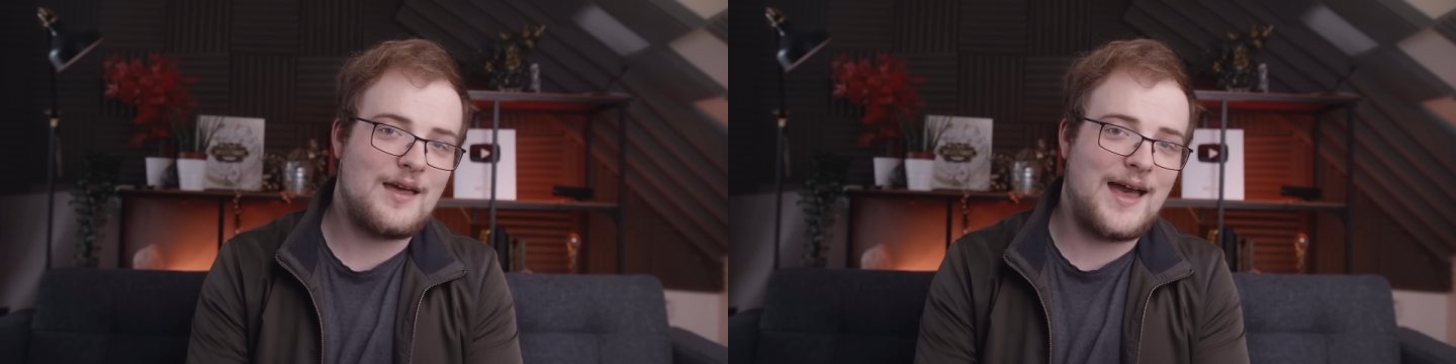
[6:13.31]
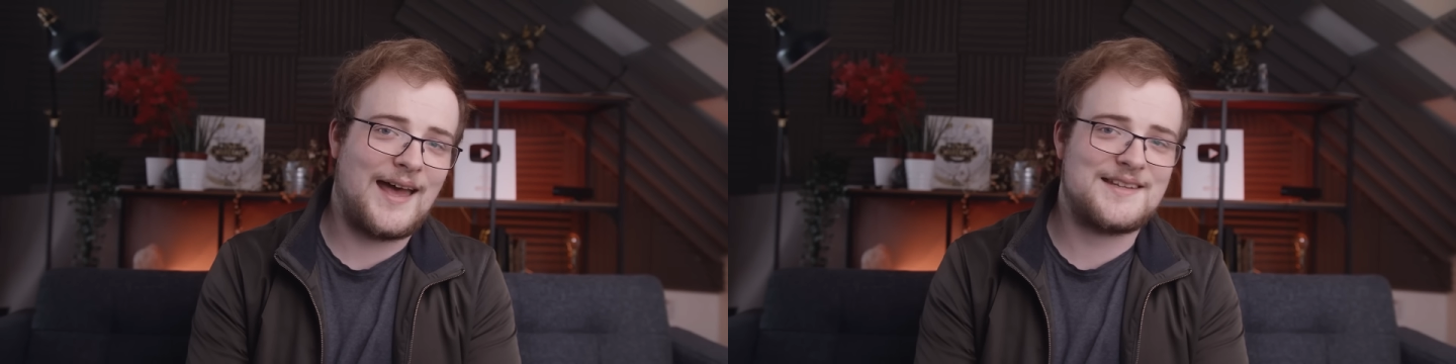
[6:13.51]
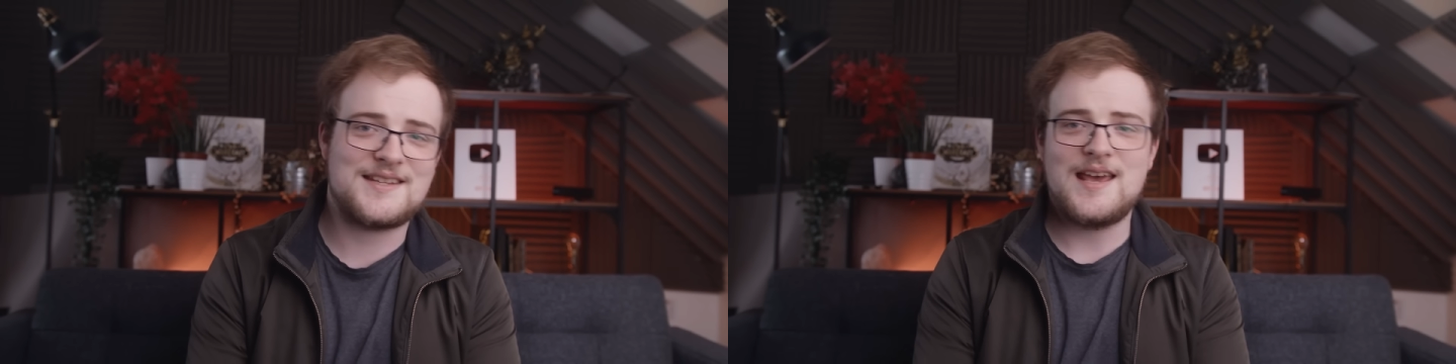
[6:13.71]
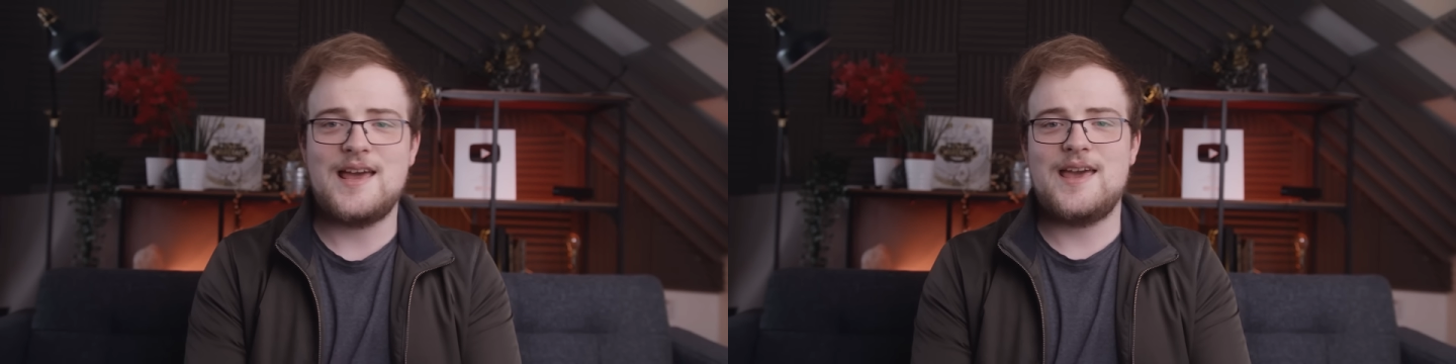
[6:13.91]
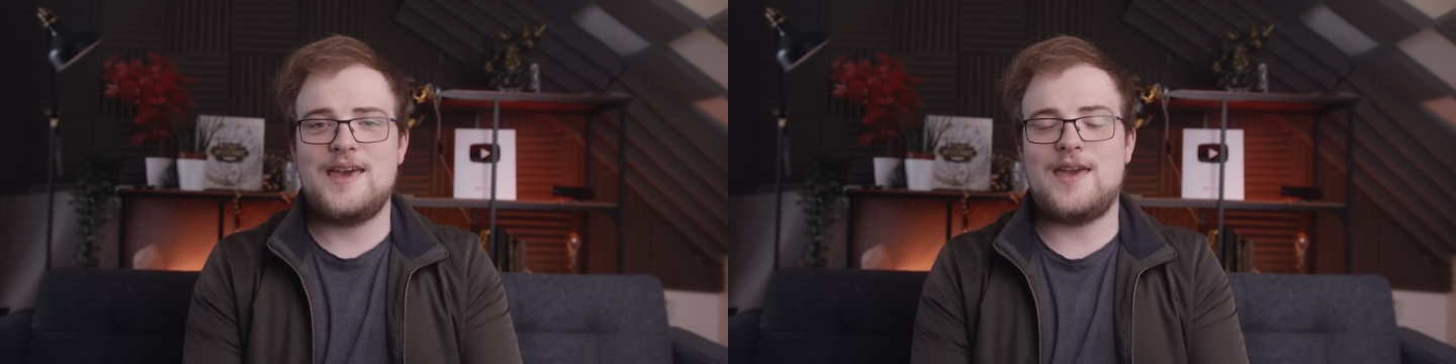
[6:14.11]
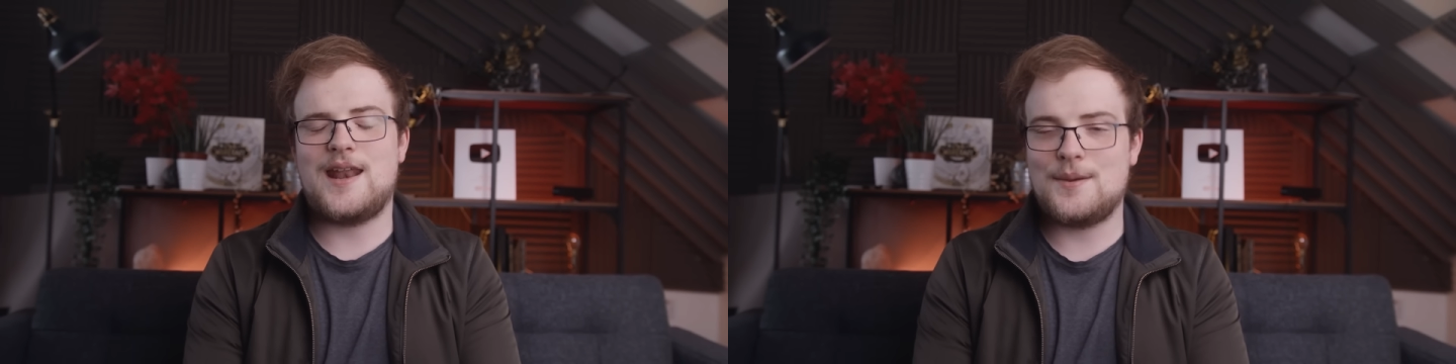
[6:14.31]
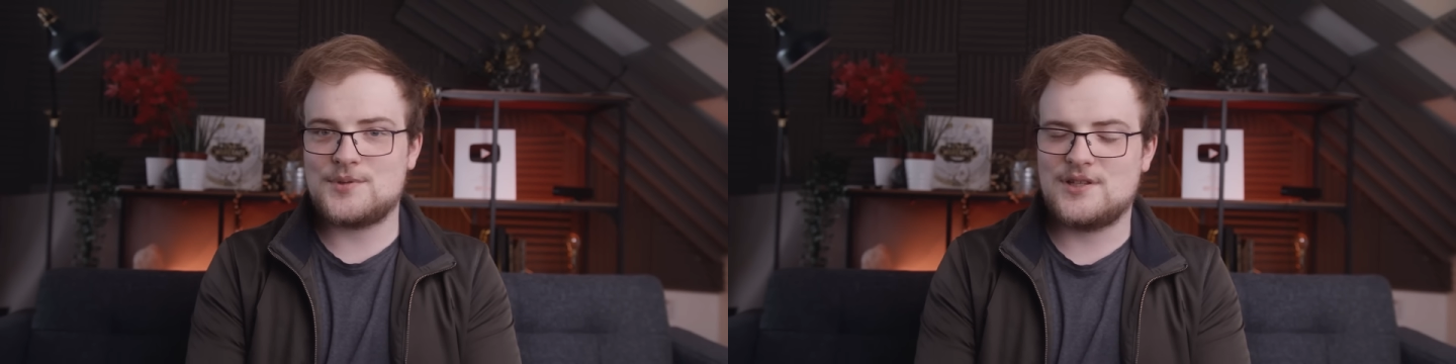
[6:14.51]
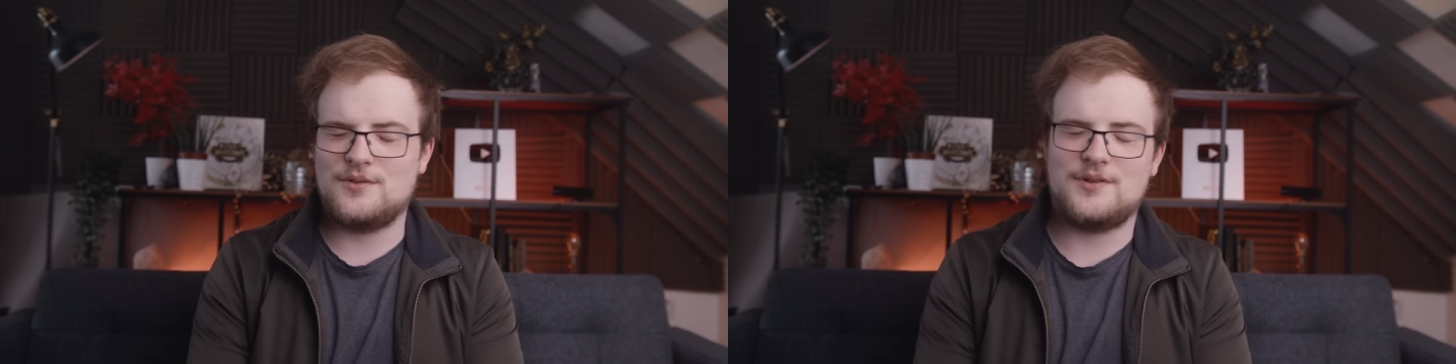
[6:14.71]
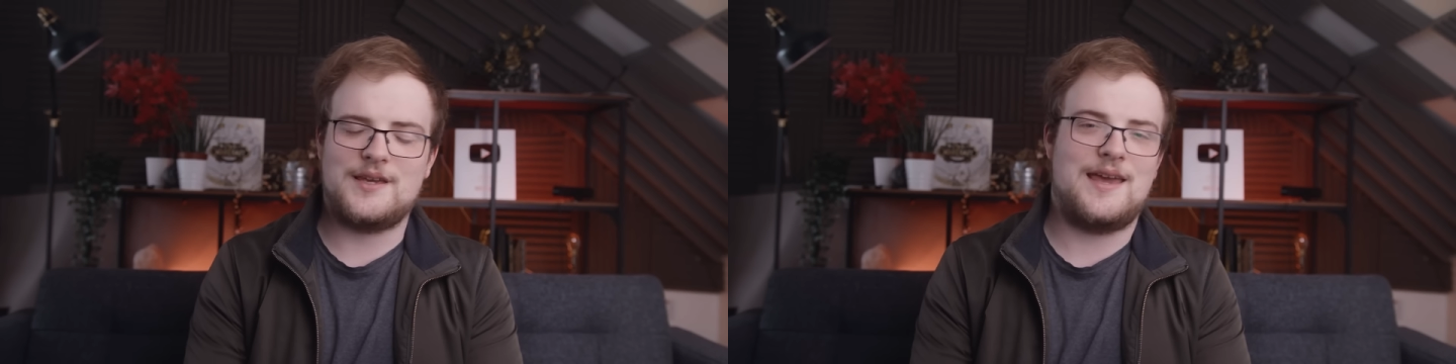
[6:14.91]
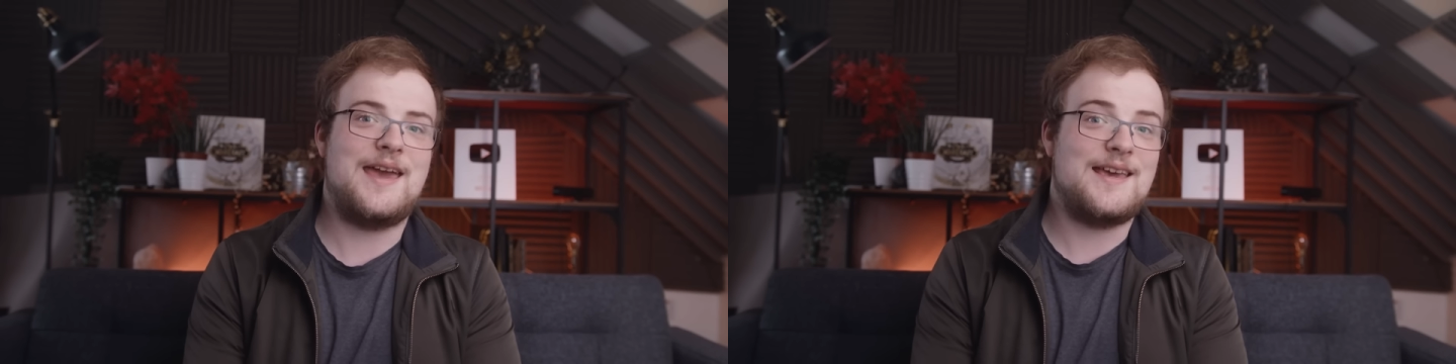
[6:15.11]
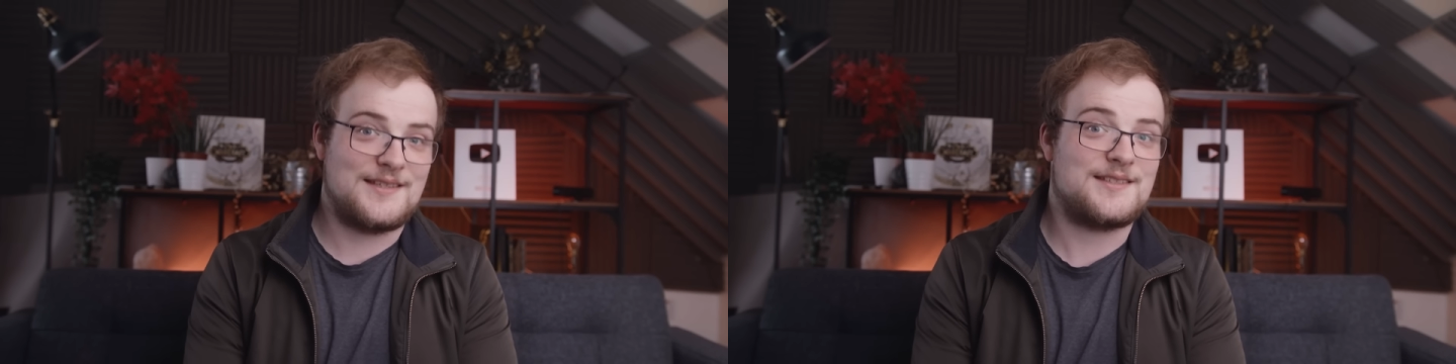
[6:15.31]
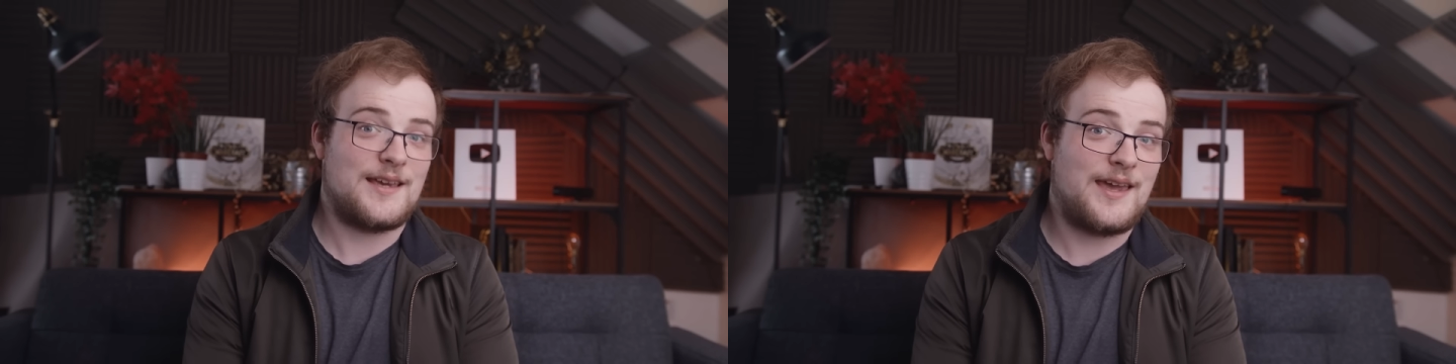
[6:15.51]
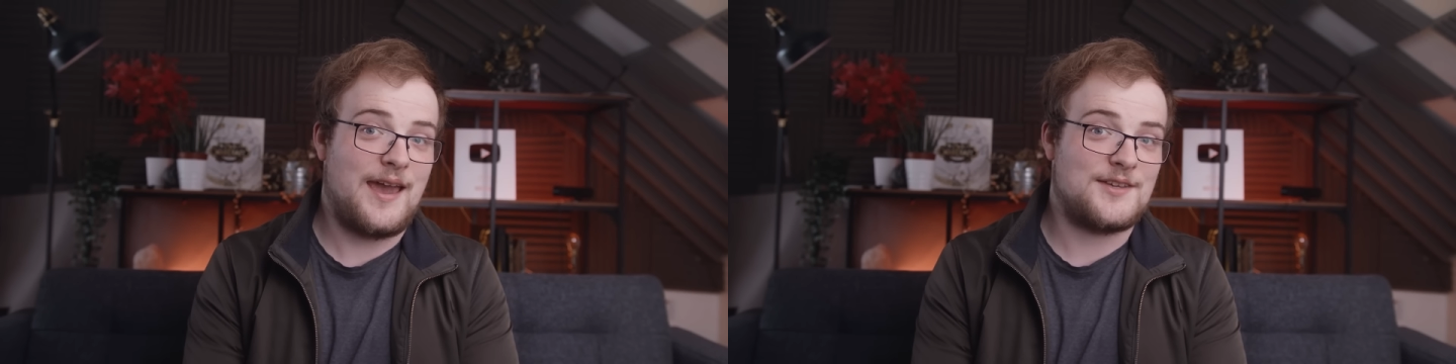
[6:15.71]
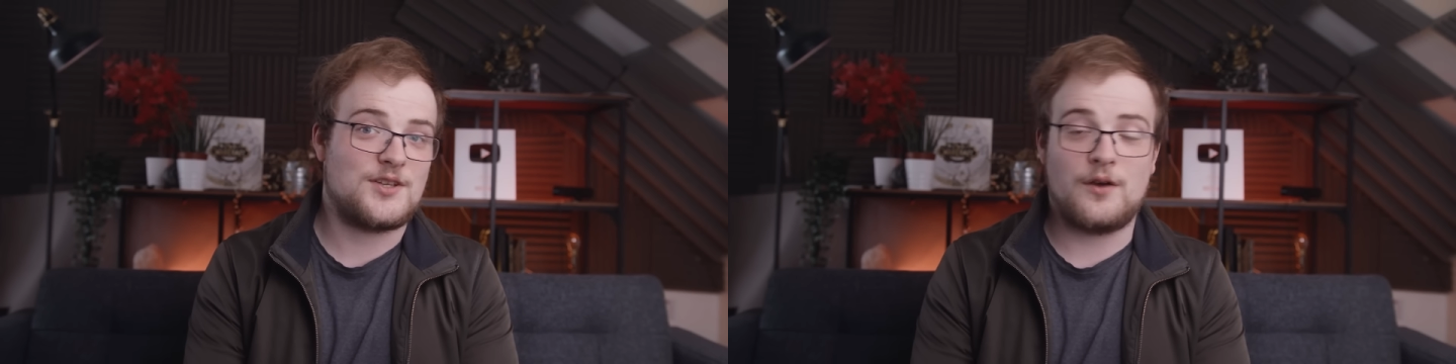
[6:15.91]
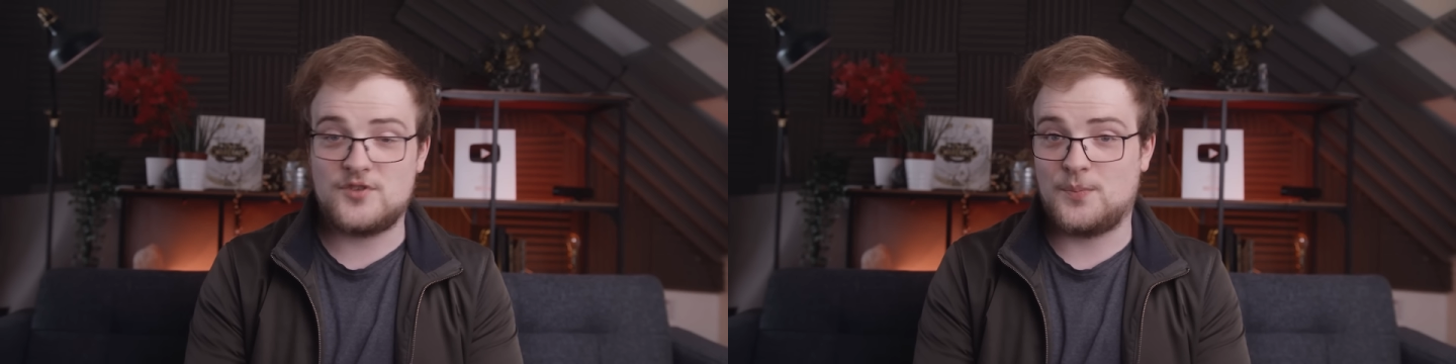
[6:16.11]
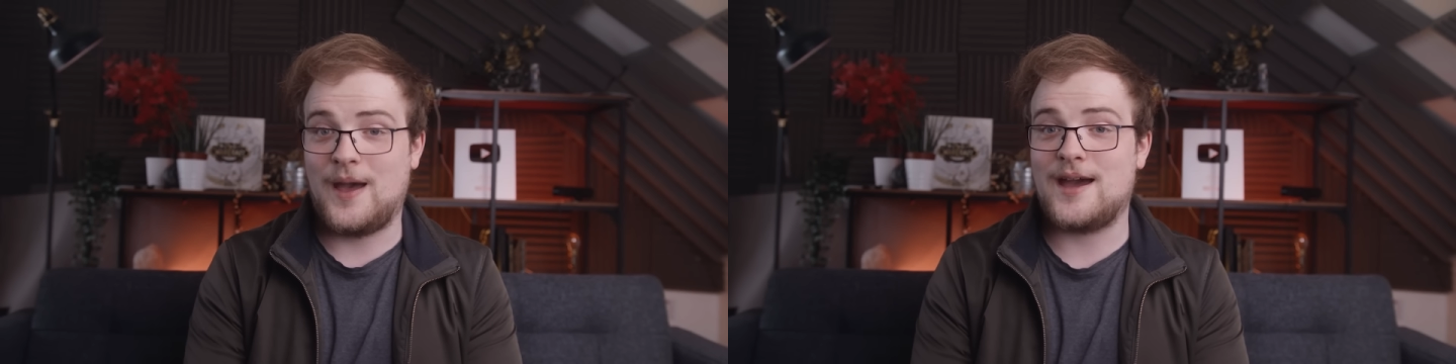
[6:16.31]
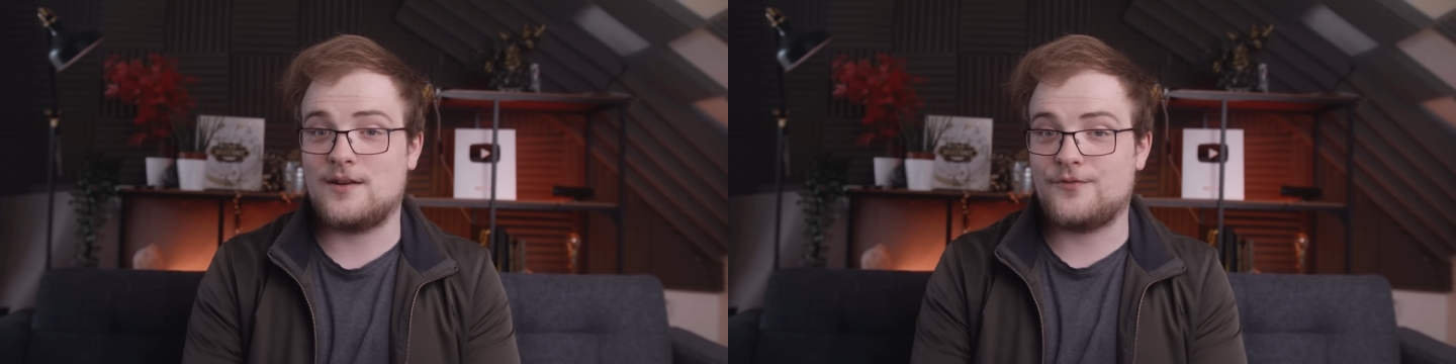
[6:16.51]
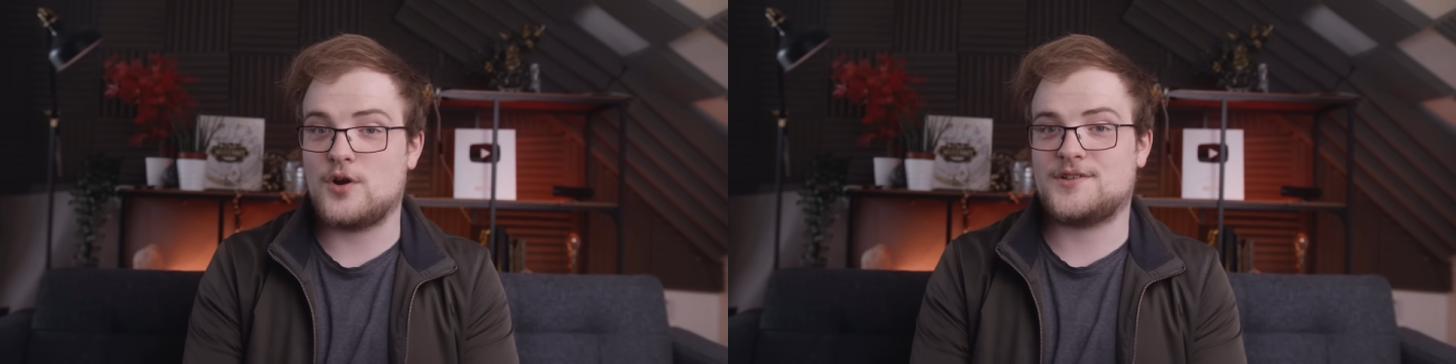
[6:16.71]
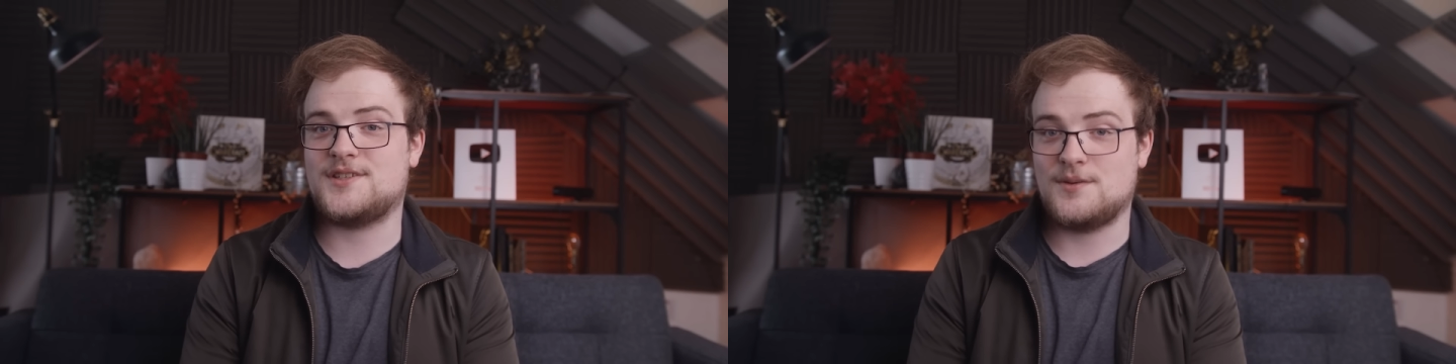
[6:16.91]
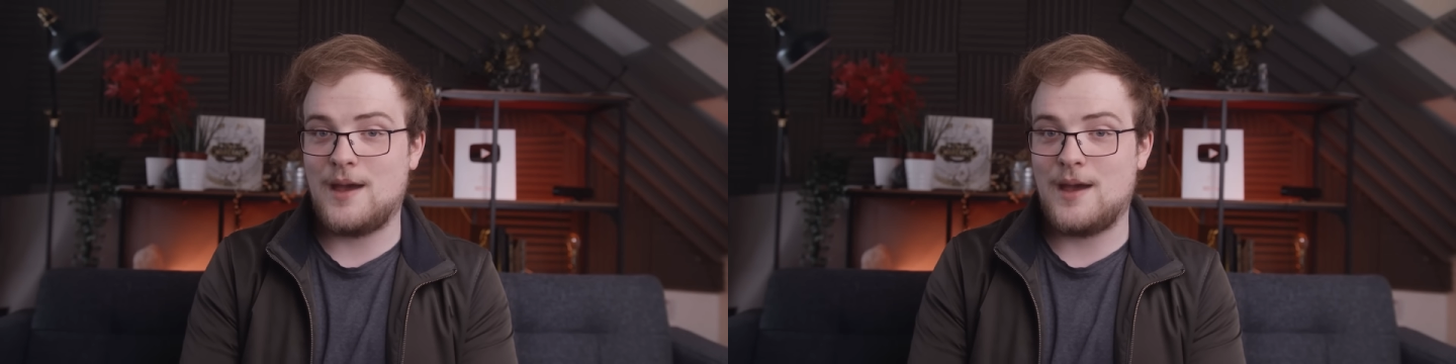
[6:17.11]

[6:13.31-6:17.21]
And it absolutely is a case of Japan versus